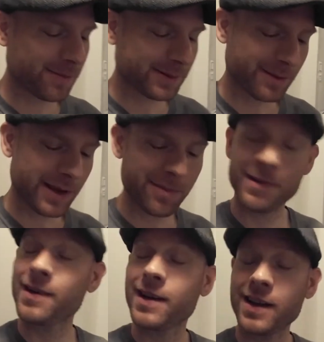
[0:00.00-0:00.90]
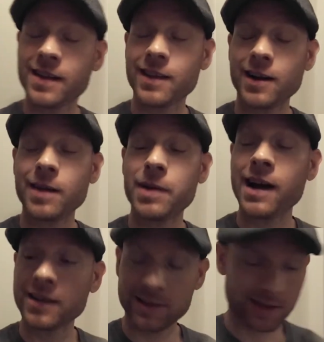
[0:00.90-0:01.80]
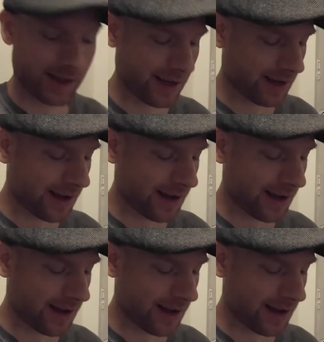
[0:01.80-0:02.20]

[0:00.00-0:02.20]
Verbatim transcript: up some hip, their hypocrisy.